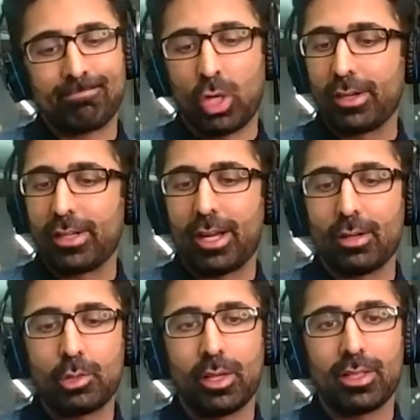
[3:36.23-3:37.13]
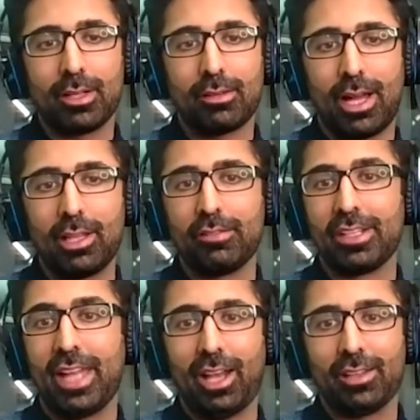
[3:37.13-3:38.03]
got down to and then i live in
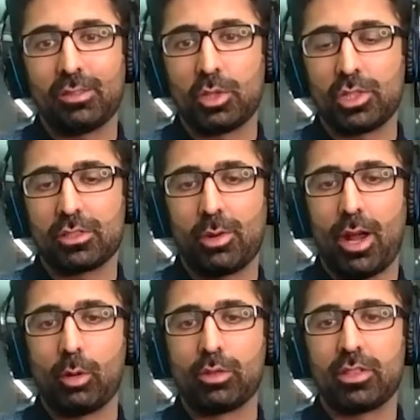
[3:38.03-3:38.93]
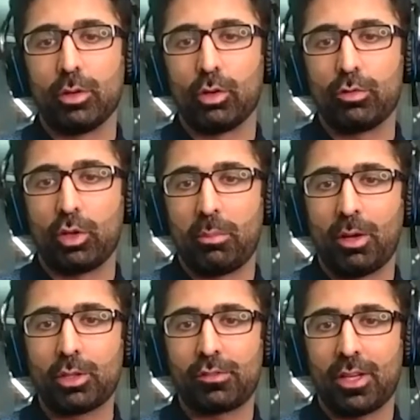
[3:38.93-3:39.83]
dallas which is ground zero for the
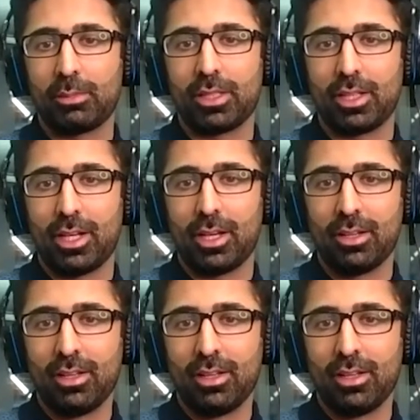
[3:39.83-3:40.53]
multifamily uh,